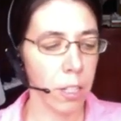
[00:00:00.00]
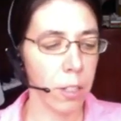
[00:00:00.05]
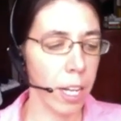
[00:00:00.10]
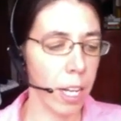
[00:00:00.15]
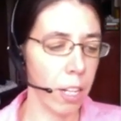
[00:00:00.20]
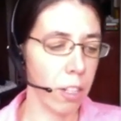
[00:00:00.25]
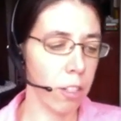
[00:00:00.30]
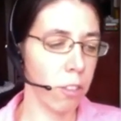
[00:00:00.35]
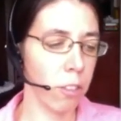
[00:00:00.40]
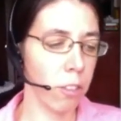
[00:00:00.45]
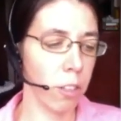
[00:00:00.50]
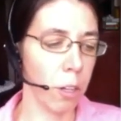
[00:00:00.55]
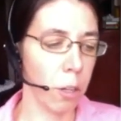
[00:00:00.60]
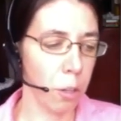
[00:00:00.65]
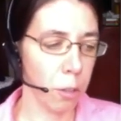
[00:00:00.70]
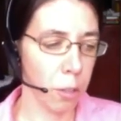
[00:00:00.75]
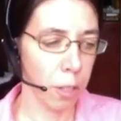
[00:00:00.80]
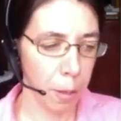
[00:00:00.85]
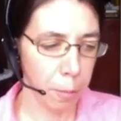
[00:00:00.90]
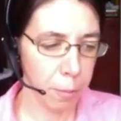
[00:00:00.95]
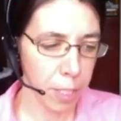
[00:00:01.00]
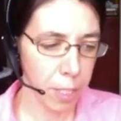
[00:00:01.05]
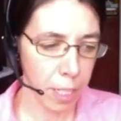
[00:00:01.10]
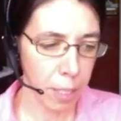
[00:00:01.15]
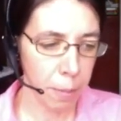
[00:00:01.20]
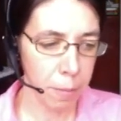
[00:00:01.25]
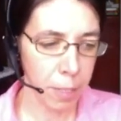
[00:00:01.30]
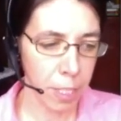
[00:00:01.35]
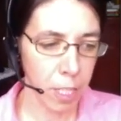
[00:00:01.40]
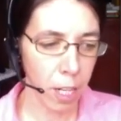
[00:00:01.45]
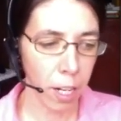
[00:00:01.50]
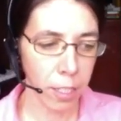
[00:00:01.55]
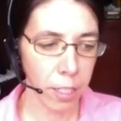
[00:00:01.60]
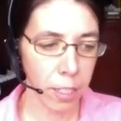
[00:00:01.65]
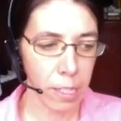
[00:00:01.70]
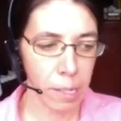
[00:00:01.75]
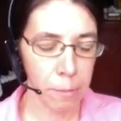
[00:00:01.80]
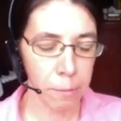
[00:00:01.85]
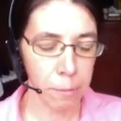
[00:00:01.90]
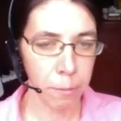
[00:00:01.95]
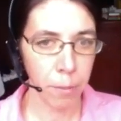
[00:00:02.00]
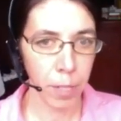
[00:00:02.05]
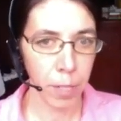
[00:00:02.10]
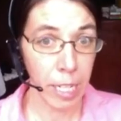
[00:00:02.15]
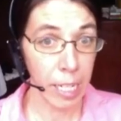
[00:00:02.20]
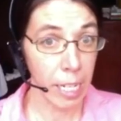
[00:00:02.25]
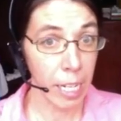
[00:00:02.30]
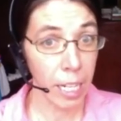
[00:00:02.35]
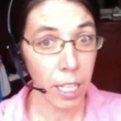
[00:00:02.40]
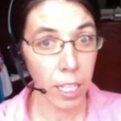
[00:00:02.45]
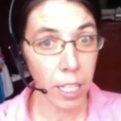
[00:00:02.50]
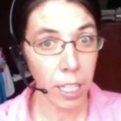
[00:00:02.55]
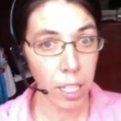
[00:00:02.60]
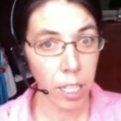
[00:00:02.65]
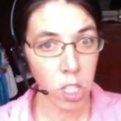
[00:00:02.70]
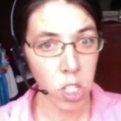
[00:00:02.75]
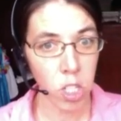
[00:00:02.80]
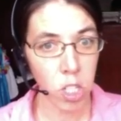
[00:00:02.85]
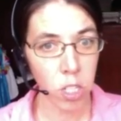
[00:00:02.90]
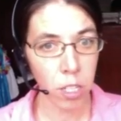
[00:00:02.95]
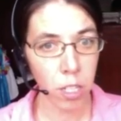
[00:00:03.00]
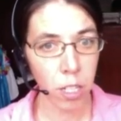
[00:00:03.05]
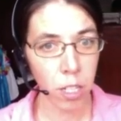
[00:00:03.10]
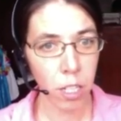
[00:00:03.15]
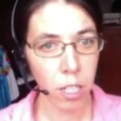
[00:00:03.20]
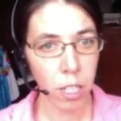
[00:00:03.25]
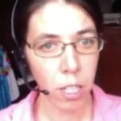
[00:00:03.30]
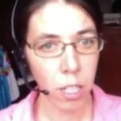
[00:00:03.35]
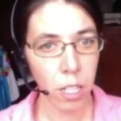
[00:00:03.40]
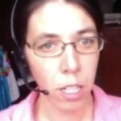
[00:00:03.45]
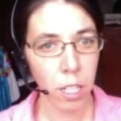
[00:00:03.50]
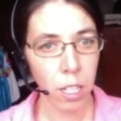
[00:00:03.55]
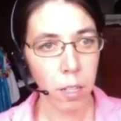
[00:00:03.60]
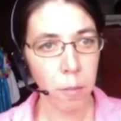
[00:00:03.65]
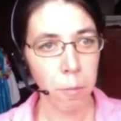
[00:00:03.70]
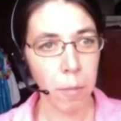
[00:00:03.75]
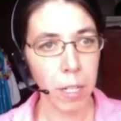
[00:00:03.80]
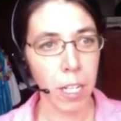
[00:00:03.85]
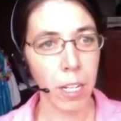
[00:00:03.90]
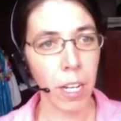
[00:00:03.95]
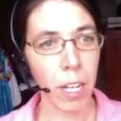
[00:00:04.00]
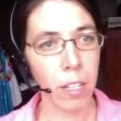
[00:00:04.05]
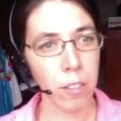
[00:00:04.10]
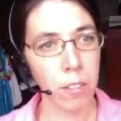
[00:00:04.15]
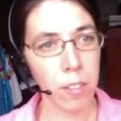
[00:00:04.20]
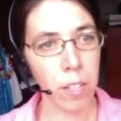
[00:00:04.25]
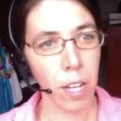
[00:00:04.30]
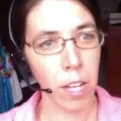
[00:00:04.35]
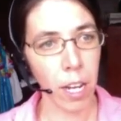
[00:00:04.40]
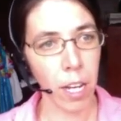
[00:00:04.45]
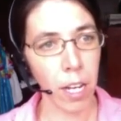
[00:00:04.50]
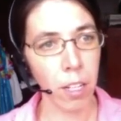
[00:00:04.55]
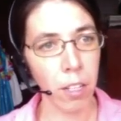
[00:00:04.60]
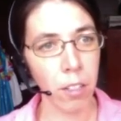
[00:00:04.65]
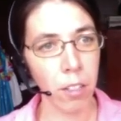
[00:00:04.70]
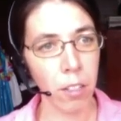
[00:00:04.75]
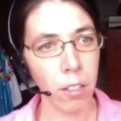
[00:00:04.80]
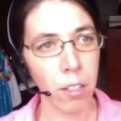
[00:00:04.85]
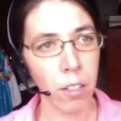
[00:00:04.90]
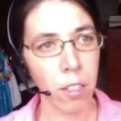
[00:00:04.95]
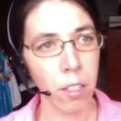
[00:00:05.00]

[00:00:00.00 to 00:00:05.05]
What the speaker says: You can't just go up to them and talk to them in English, but you can say,